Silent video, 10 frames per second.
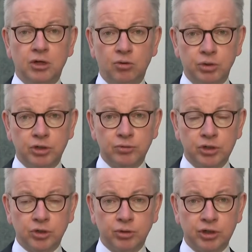in order to
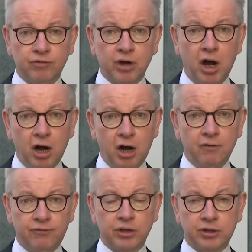ensure that if there
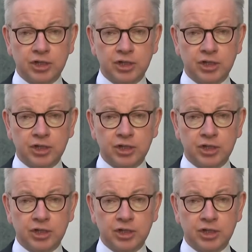are further